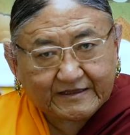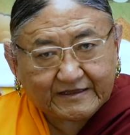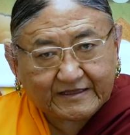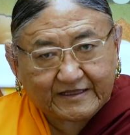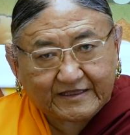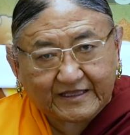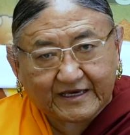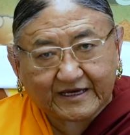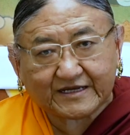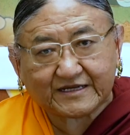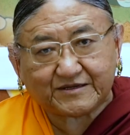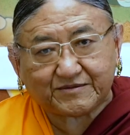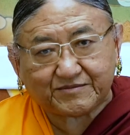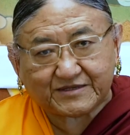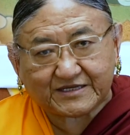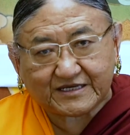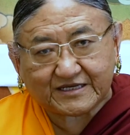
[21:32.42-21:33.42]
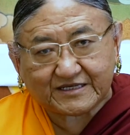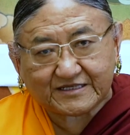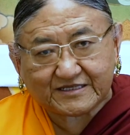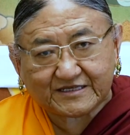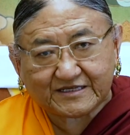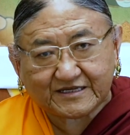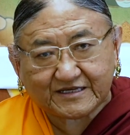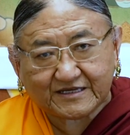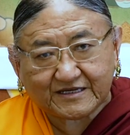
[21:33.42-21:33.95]
the negative deeds.
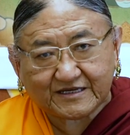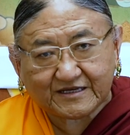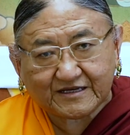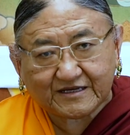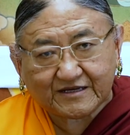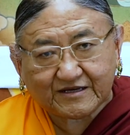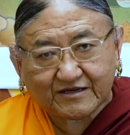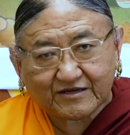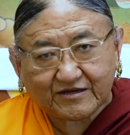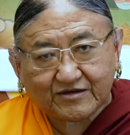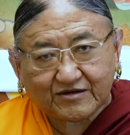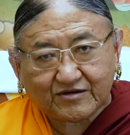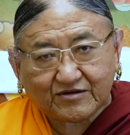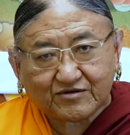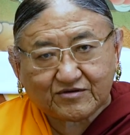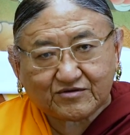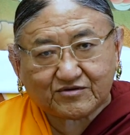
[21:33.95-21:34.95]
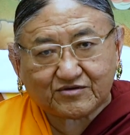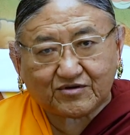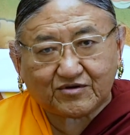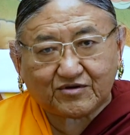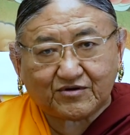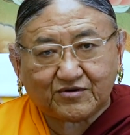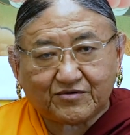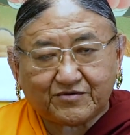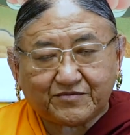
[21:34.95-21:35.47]

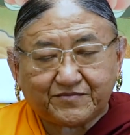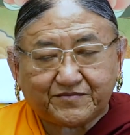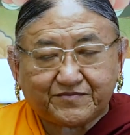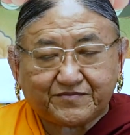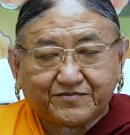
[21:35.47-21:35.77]
So